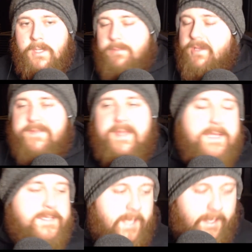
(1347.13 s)
But the thing
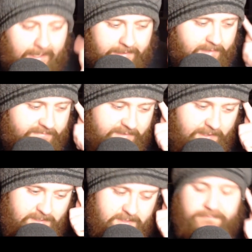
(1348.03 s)
is, yeah, I don't even think
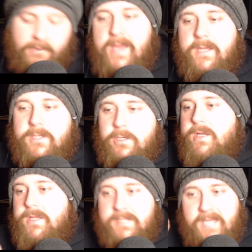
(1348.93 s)
it's his fighting
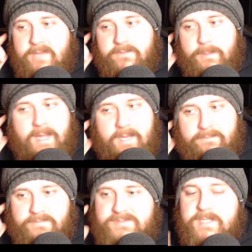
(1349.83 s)
career that gave him that
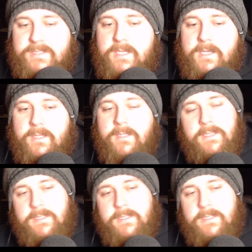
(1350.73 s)
level of CTE.